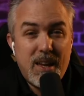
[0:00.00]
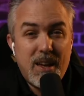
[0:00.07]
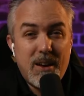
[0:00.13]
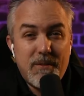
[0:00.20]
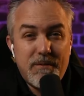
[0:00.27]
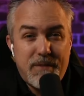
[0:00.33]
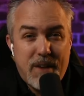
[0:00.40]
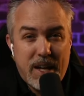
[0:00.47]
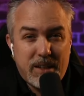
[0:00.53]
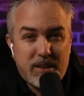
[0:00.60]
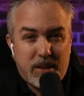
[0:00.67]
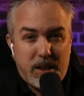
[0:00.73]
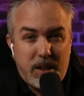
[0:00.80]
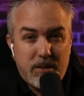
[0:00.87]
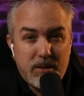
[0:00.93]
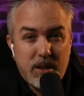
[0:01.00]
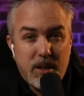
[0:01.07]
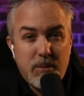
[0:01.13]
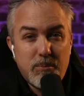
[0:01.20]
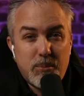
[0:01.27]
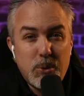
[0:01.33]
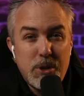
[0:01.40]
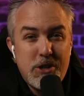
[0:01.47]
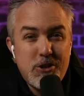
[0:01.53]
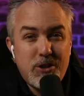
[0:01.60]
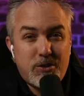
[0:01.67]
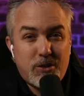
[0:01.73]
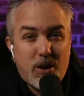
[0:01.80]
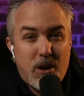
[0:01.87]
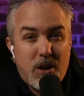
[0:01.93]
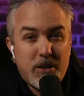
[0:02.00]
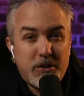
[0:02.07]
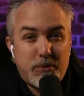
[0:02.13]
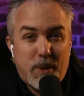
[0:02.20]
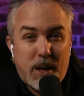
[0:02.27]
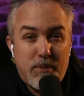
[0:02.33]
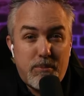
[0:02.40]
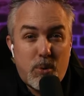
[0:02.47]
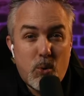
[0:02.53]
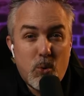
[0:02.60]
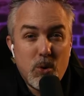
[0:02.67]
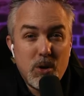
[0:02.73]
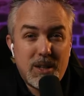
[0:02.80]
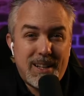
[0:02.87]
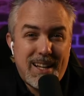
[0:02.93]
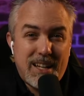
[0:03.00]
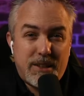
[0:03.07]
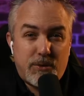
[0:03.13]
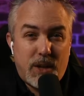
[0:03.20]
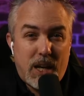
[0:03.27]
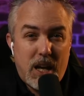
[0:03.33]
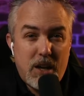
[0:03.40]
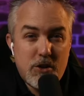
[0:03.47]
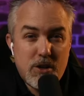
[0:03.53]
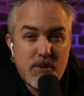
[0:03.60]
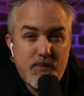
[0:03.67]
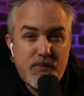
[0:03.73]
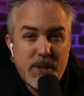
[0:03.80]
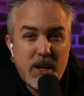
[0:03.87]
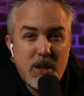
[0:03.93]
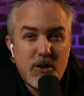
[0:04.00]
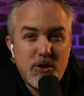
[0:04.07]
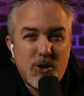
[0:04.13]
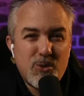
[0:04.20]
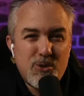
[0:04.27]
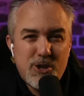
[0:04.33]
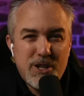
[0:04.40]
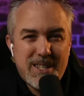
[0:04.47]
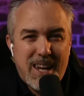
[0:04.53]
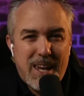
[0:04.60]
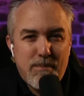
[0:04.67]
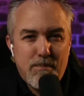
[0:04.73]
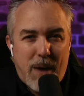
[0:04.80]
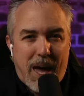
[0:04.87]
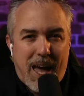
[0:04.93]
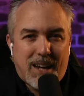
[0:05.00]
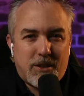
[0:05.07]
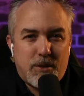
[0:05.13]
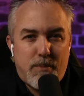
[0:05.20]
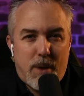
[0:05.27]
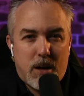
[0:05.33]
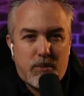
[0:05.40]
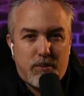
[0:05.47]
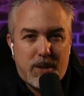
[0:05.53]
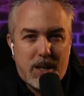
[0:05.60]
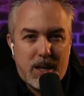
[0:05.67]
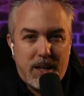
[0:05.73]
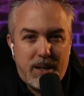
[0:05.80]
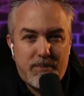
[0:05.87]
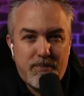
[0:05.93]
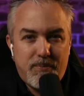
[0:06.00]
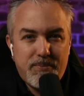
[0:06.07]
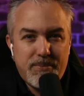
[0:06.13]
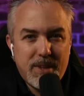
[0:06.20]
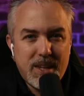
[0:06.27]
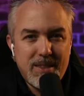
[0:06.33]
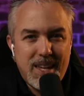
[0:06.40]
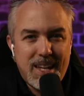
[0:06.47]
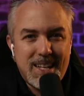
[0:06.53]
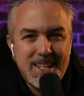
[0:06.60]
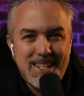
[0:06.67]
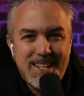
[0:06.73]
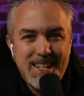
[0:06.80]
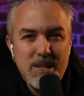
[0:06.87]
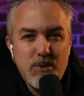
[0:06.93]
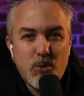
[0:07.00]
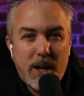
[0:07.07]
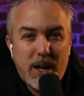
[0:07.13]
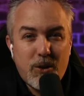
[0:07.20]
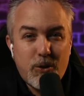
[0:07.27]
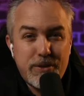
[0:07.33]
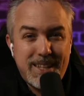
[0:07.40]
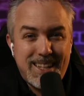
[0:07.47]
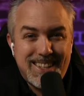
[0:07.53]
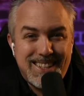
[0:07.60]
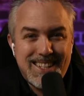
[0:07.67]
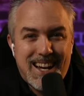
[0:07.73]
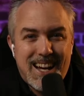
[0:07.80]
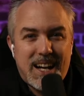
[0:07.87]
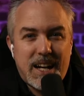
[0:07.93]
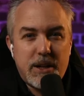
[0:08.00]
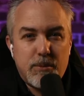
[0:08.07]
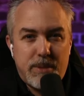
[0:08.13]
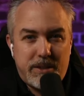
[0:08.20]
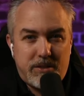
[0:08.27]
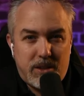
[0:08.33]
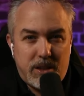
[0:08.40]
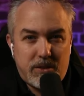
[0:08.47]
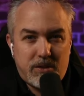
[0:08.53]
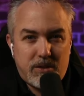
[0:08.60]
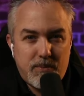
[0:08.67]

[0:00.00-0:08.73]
Finally, breaches caused by poor classification don't just impact the bottom line, they can derail the entire business.